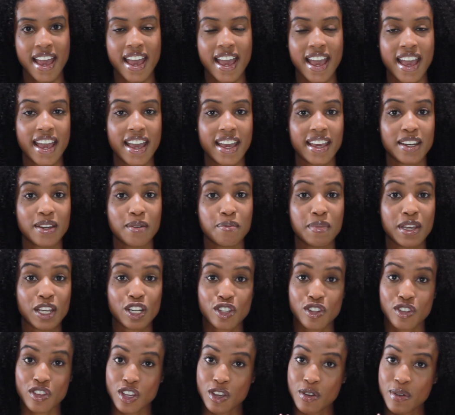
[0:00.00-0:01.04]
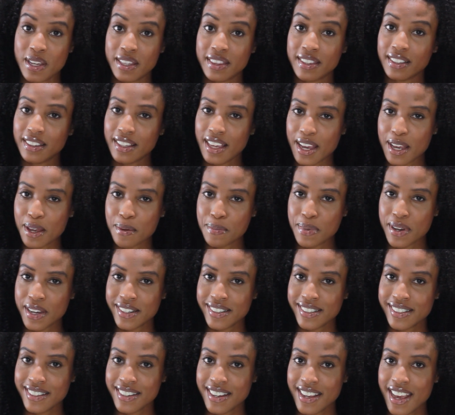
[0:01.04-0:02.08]
And make sure that you hit the like
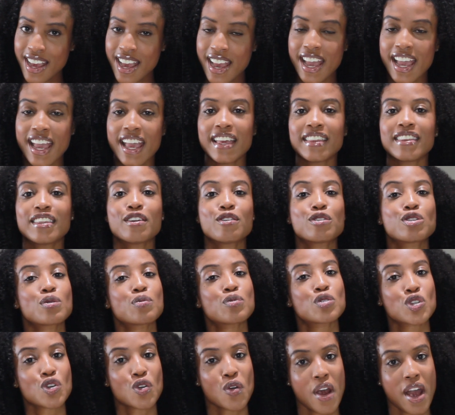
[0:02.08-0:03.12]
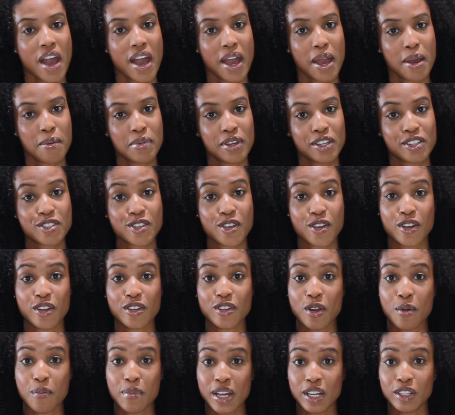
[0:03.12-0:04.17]
button and that you subscribe and turn
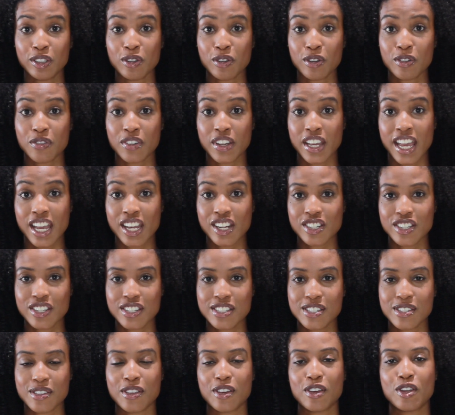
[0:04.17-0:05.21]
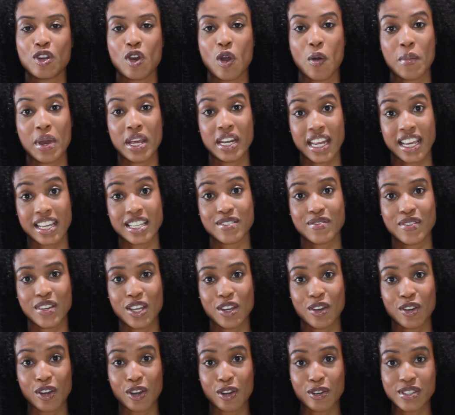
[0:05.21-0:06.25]
on your bell notification so that you know when my next
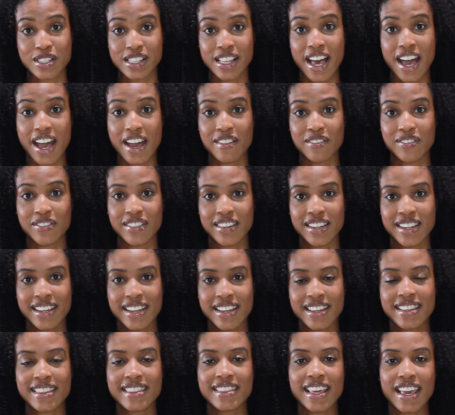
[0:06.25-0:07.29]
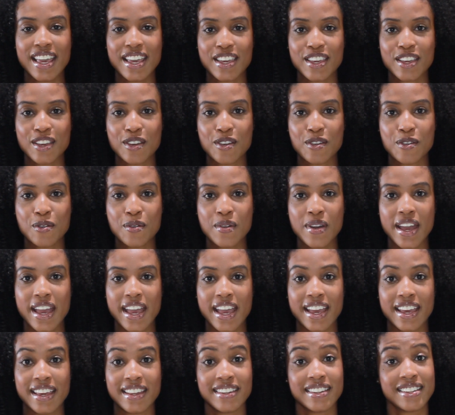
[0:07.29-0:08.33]
video goes live. Thank you,
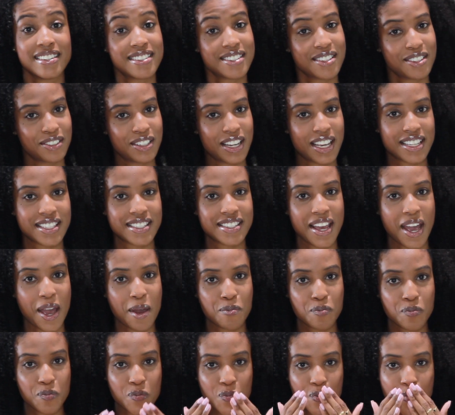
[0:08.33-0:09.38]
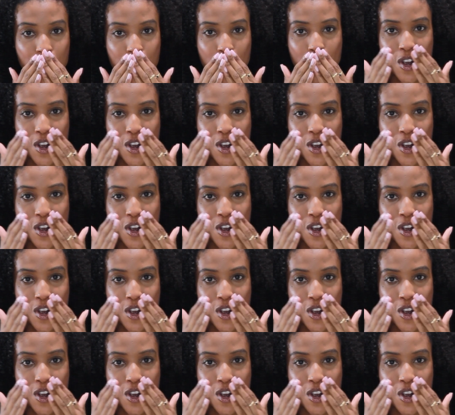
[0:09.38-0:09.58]
and until next time.